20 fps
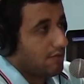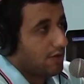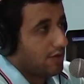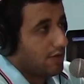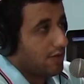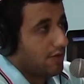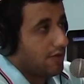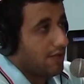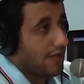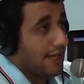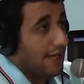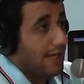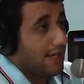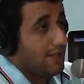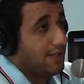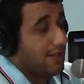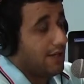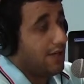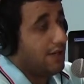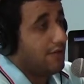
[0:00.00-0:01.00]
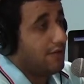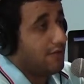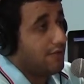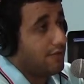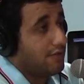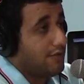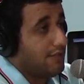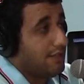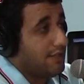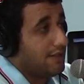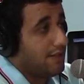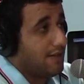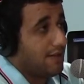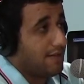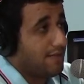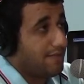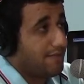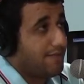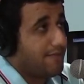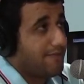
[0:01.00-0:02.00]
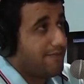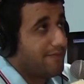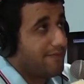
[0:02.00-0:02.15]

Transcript: go ahead and read them.